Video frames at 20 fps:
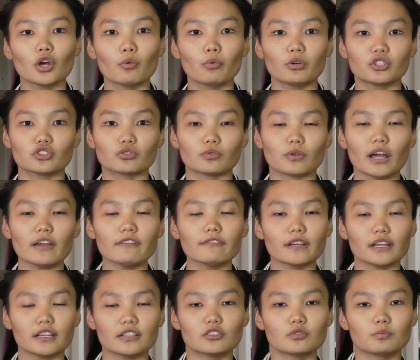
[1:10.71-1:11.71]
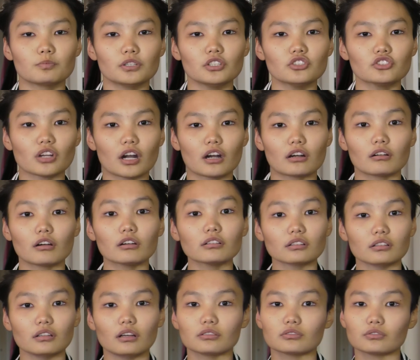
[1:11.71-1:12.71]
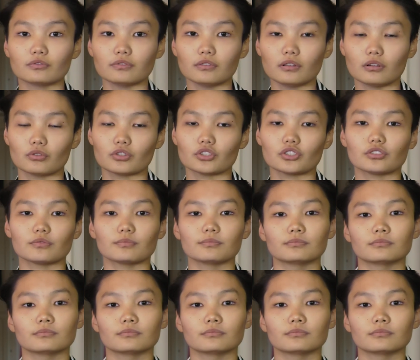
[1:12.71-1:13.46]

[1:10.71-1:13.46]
which drive hate speech are not allowed to flourish.